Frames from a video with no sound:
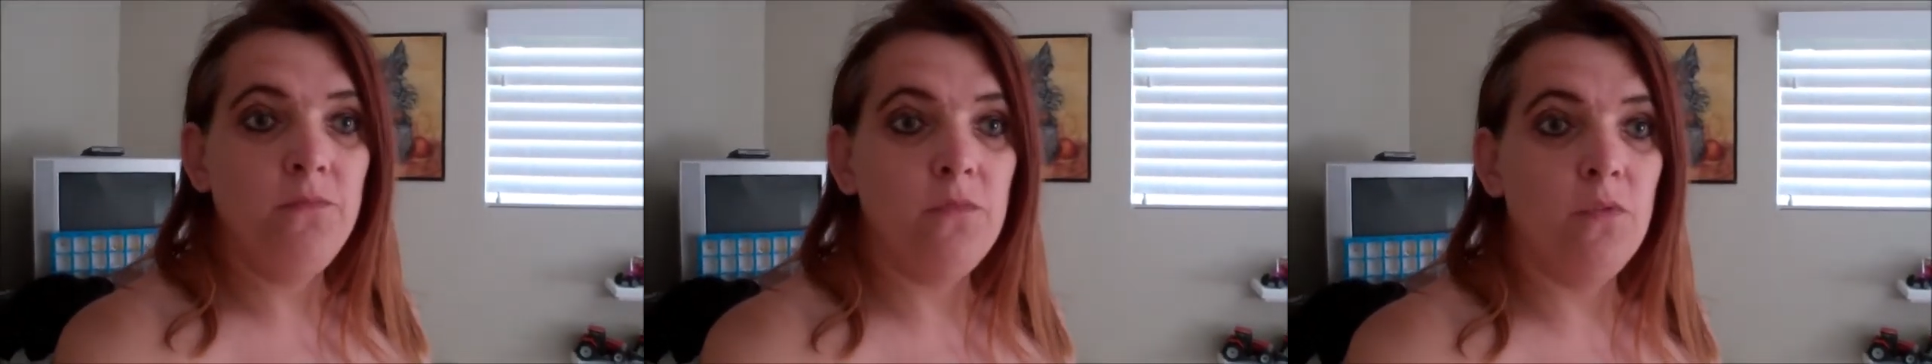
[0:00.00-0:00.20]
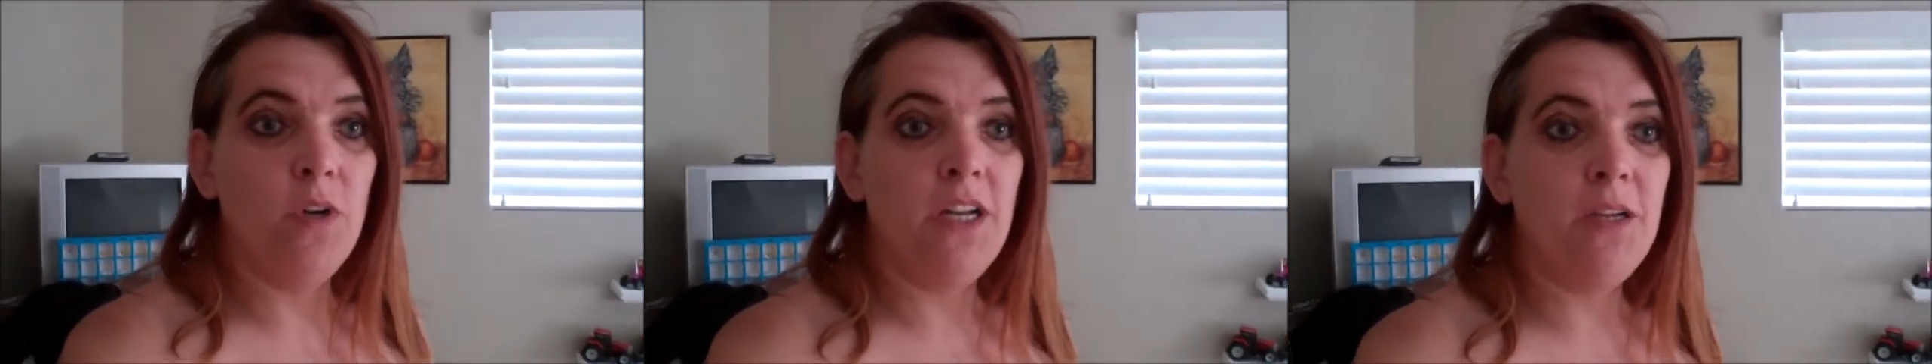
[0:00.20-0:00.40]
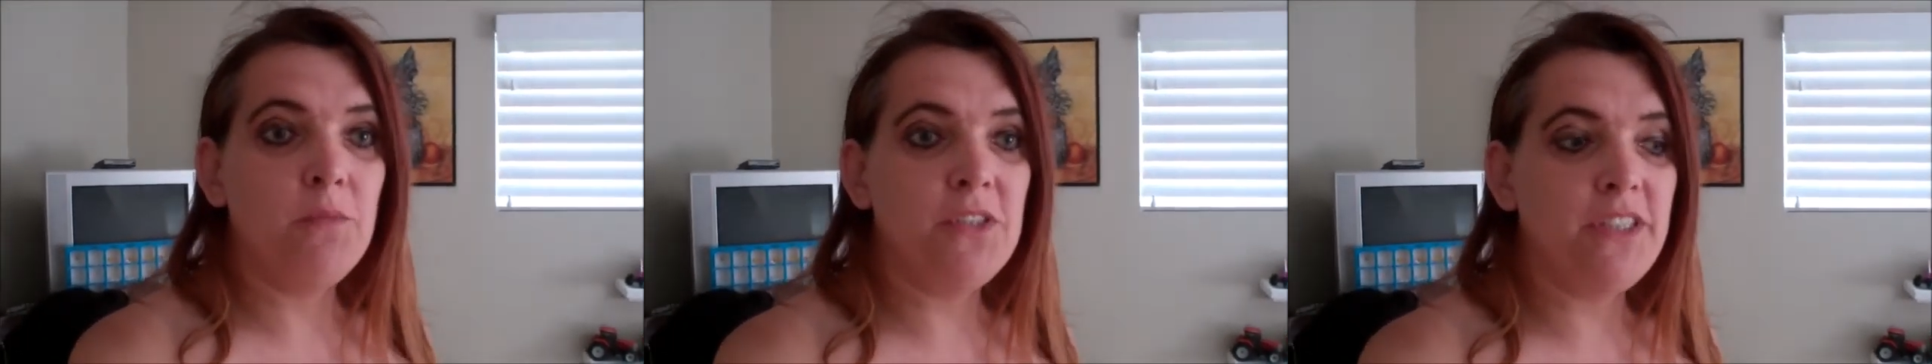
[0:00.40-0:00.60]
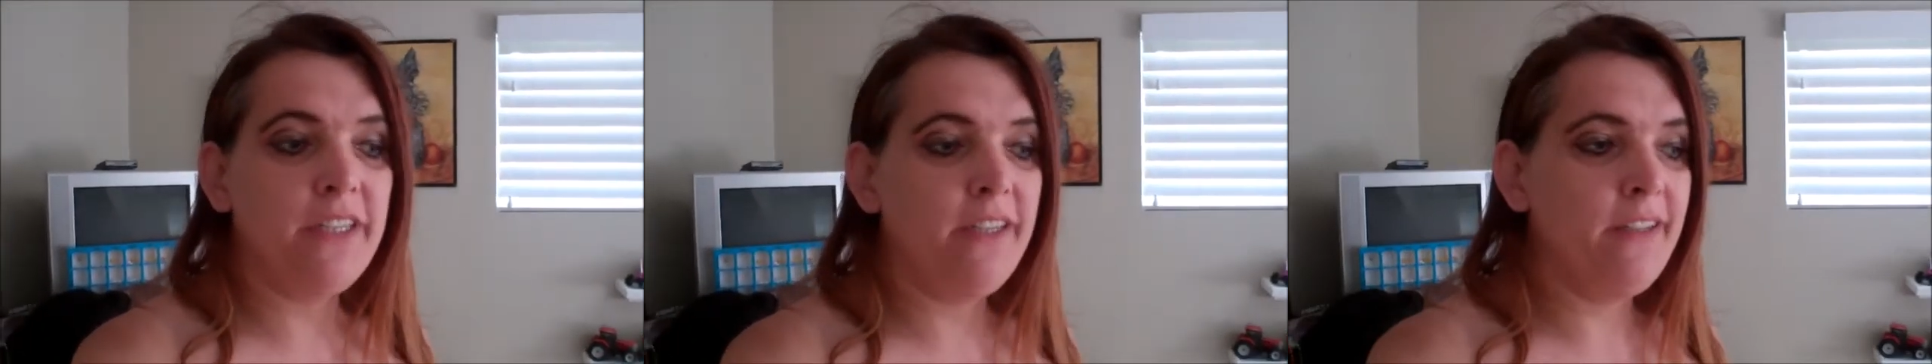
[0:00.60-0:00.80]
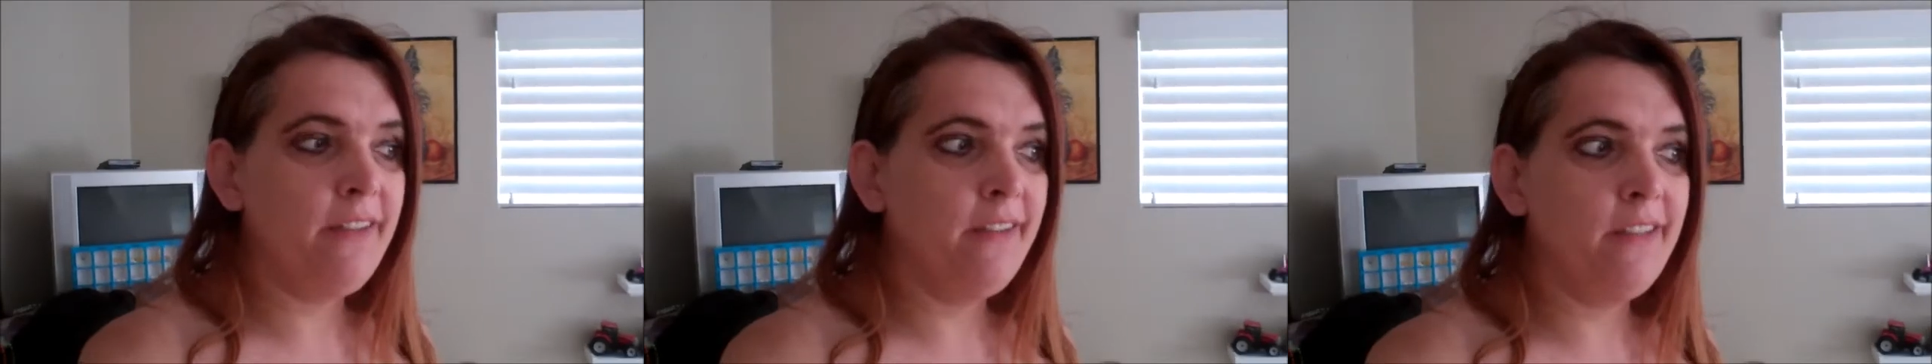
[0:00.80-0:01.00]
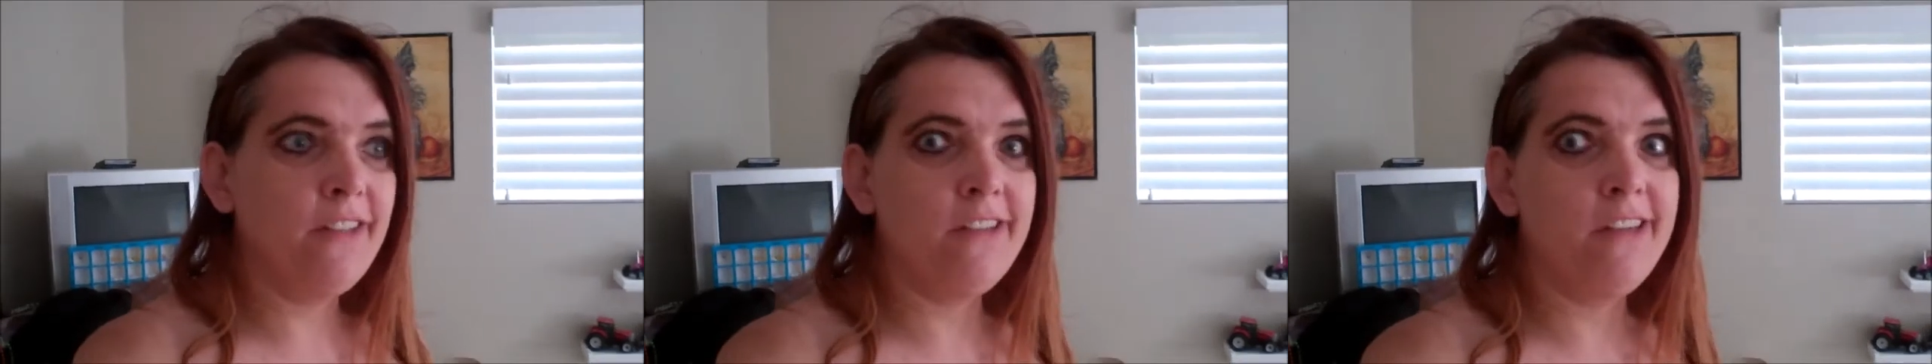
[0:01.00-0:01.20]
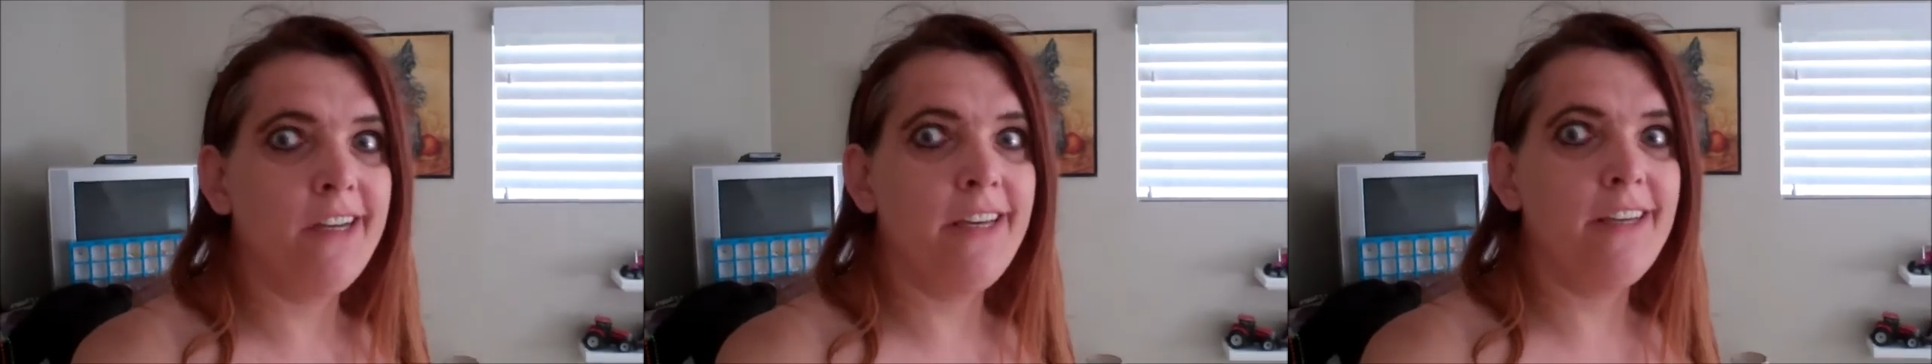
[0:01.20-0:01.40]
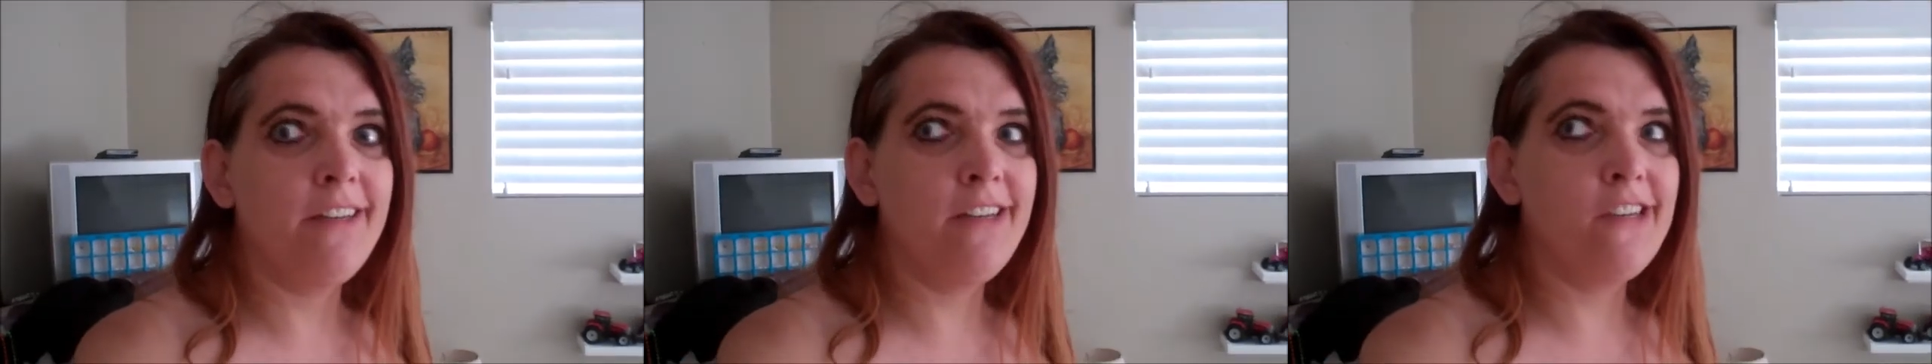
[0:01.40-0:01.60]
while I'm standing here
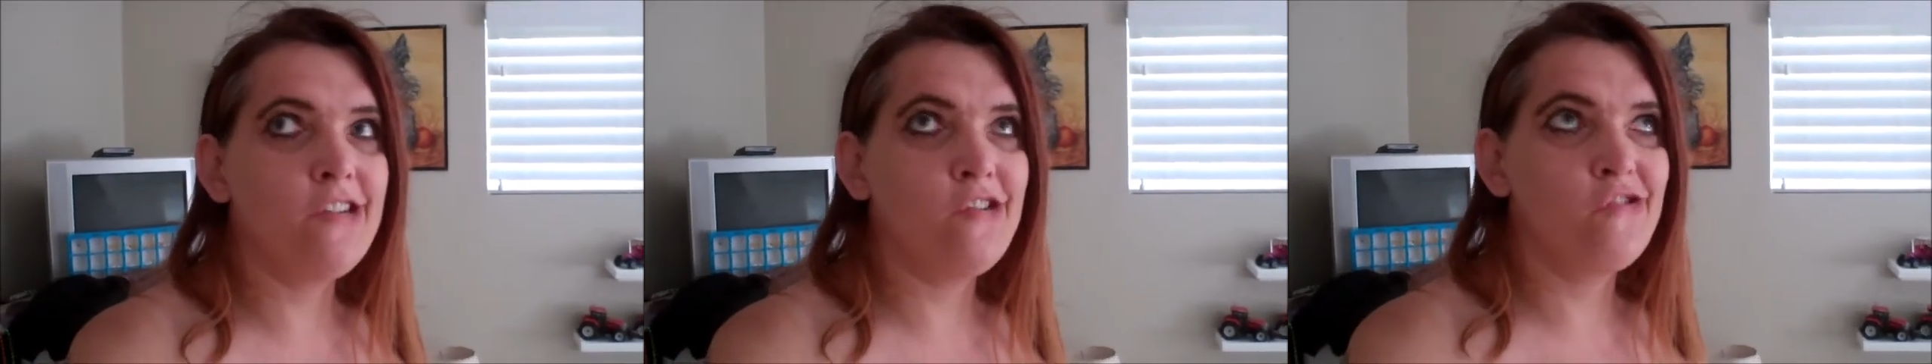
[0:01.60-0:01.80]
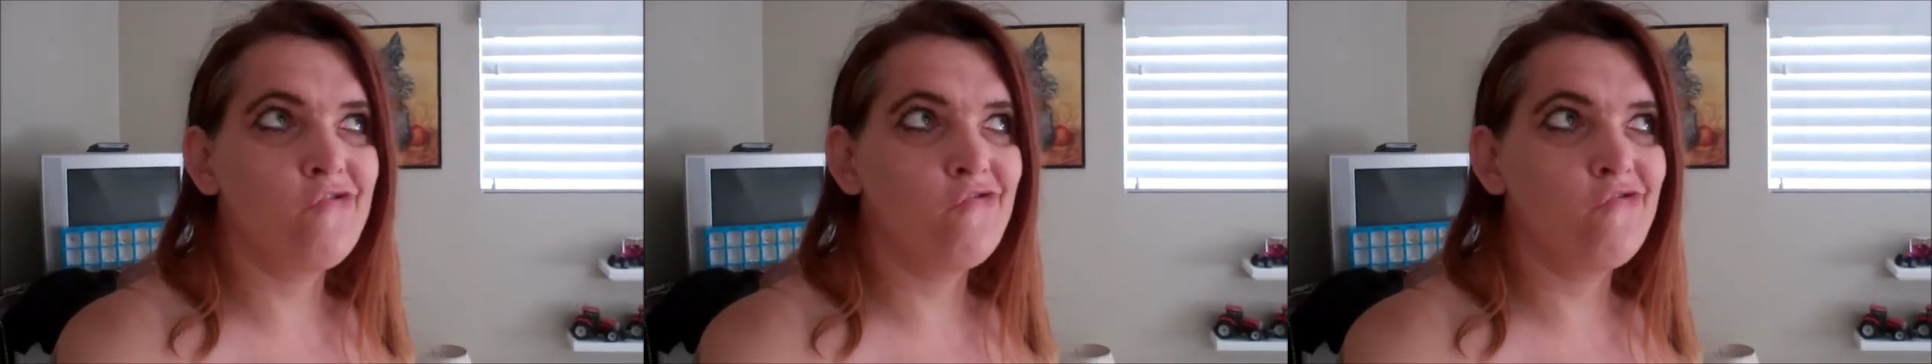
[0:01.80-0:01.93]
naked.